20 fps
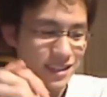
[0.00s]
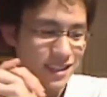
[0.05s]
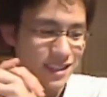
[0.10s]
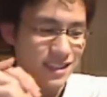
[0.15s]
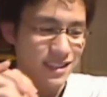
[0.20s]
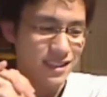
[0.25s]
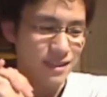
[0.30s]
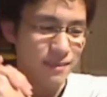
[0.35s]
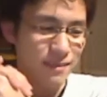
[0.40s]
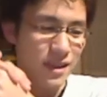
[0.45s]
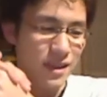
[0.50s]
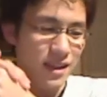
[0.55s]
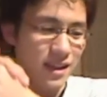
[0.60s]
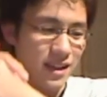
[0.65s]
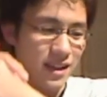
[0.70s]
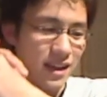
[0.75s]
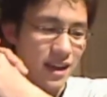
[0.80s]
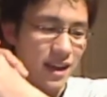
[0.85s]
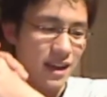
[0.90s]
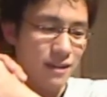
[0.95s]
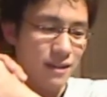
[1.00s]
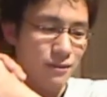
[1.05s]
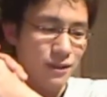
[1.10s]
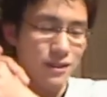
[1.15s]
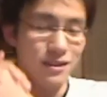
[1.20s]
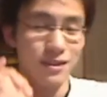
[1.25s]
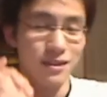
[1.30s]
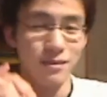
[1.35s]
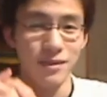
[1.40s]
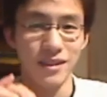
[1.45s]
that's something I
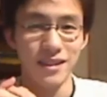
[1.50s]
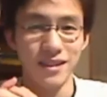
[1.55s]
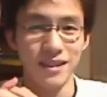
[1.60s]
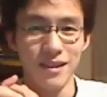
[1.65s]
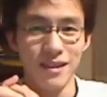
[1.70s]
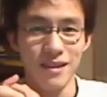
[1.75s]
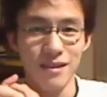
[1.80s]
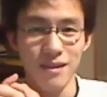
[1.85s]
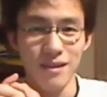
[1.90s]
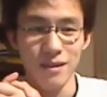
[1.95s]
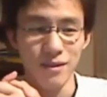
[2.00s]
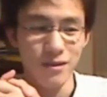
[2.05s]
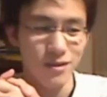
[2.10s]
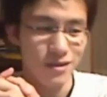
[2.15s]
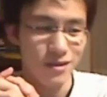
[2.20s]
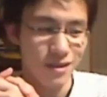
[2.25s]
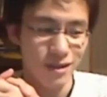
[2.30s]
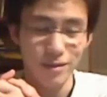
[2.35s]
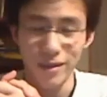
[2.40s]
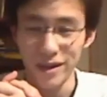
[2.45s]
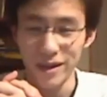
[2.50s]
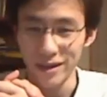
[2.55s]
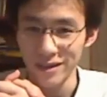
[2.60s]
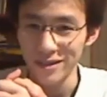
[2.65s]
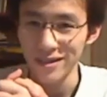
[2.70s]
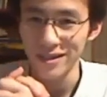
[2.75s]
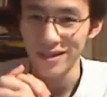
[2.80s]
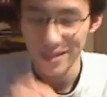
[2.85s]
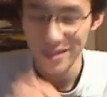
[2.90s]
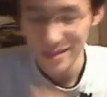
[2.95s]
randomly thought
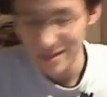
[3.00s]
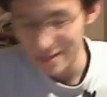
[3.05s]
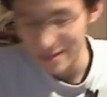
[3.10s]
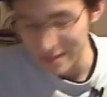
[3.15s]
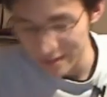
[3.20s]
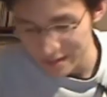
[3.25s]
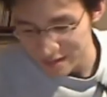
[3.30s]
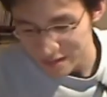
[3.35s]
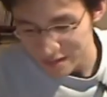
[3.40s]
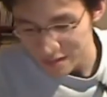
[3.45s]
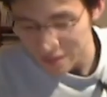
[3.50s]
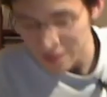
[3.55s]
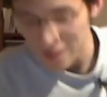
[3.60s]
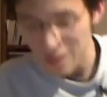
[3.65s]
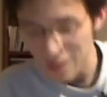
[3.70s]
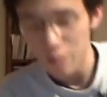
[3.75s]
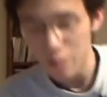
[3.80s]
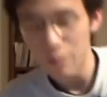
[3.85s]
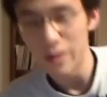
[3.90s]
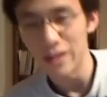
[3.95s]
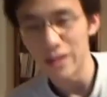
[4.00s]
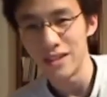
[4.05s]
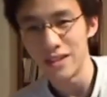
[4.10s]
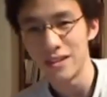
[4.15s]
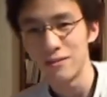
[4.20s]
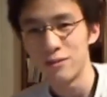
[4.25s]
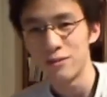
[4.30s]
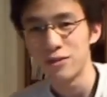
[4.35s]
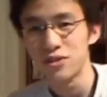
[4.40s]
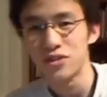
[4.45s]
about
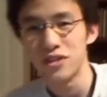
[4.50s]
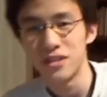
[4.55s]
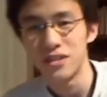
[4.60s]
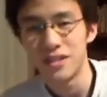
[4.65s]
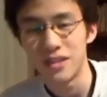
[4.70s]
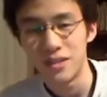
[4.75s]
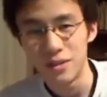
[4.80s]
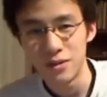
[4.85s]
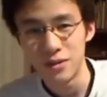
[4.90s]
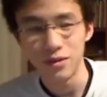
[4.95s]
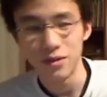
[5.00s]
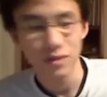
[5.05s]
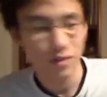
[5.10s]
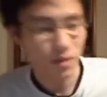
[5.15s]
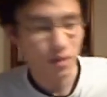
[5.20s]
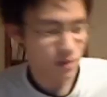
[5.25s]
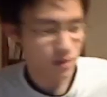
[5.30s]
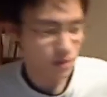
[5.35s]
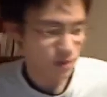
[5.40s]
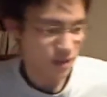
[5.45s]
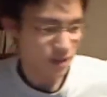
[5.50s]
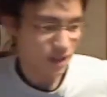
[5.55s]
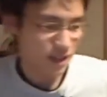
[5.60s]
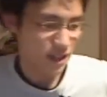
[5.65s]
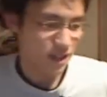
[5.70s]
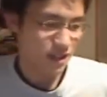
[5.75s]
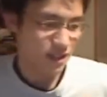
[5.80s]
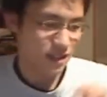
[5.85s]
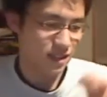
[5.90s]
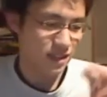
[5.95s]
when watching the news.
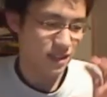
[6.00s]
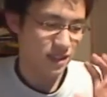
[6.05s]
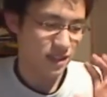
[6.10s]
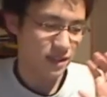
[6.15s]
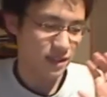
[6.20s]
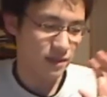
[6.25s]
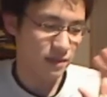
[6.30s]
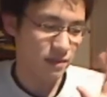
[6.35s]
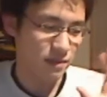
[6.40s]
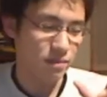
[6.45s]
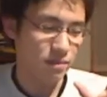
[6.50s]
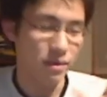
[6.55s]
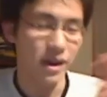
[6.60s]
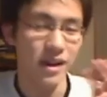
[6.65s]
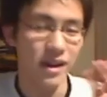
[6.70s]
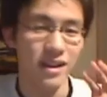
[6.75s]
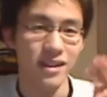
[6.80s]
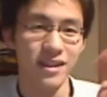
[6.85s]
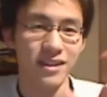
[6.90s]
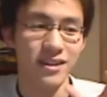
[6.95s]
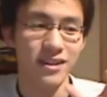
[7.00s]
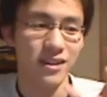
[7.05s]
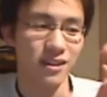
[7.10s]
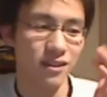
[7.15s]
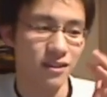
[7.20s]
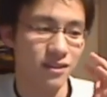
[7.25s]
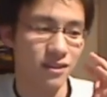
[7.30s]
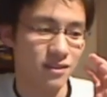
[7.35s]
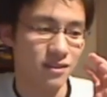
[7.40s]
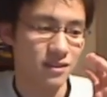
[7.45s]
And
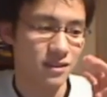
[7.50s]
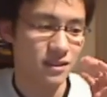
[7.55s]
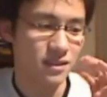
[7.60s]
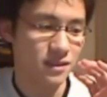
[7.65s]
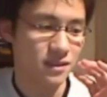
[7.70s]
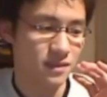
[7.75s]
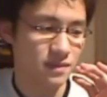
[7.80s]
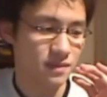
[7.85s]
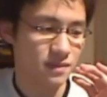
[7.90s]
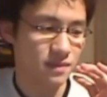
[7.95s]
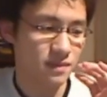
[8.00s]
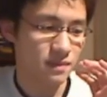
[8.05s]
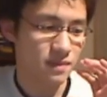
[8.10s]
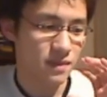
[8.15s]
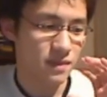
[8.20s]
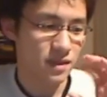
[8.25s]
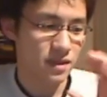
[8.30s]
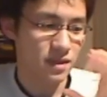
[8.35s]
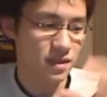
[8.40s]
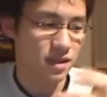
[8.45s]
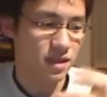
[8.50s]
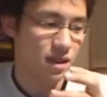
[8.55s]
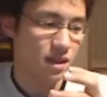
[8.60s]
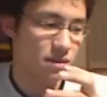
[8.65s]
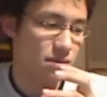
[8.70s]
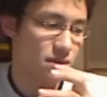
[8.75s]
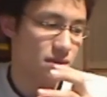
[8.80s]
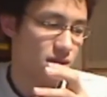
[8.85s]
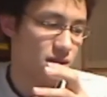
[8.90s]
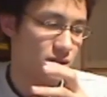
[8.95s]
bilingual
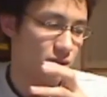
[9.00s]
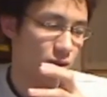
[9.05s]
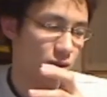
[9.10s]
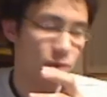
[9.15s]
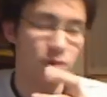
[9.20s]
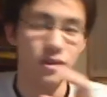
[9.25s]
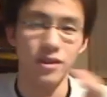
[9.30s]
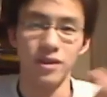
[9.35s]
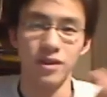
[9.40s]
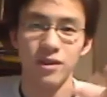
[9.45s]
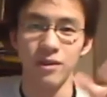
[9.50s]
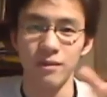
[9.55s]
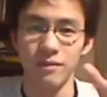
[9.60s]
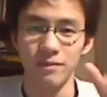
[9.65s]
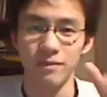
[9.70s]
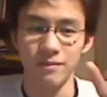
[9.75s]
sub audio.